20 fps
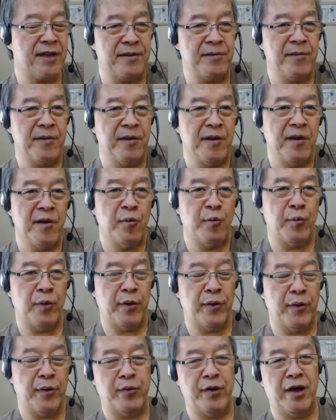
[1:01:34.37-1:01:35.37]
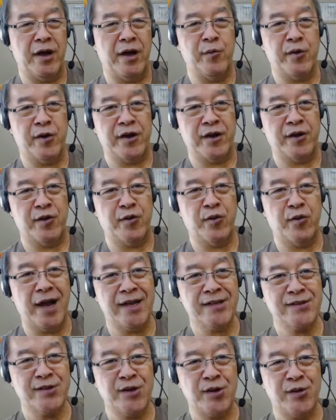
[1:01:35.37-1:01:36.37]
whether or not we're going to crash our
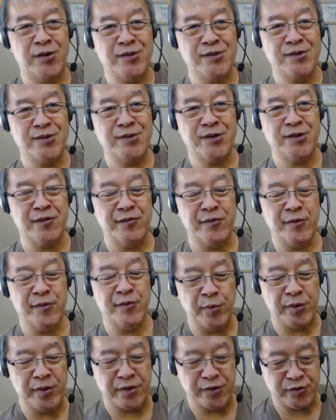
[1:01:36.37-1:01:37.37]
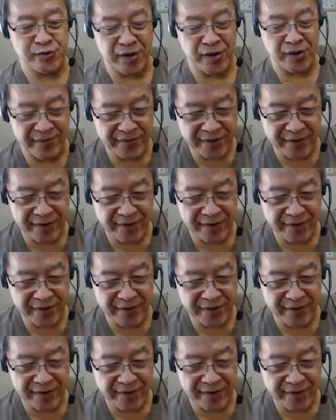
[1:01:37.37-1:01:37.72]
own server with the traffic.